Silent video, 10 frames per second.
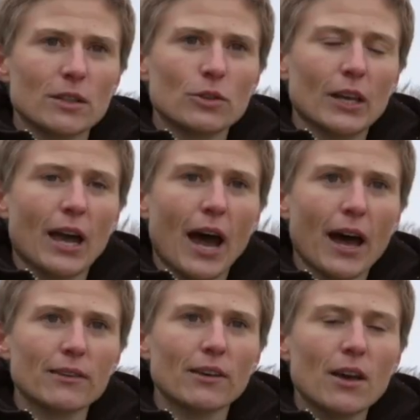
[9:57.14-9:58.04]
you can
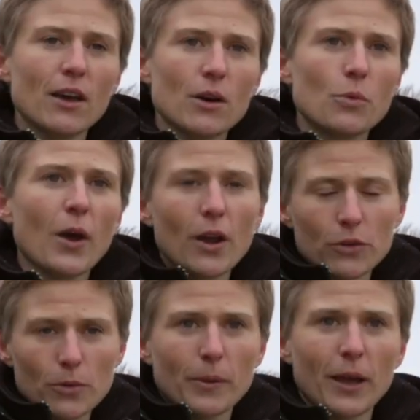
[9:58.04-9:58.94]
add weigh
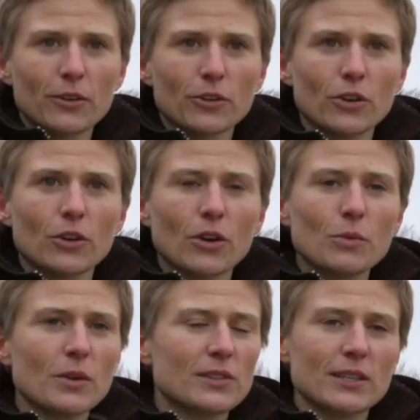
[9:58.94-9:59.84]
on the planter
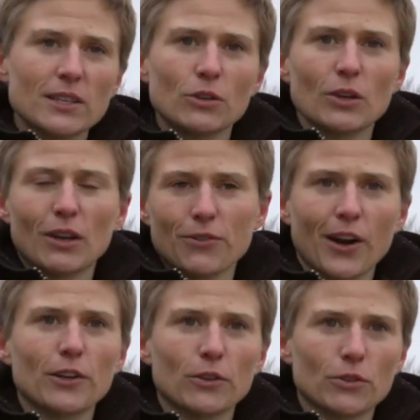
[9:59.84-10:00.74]
with things that you can
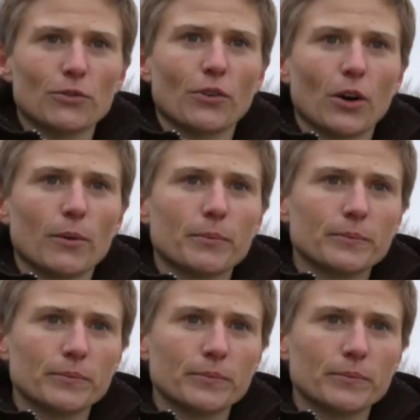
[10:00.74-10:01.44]
find on your farm.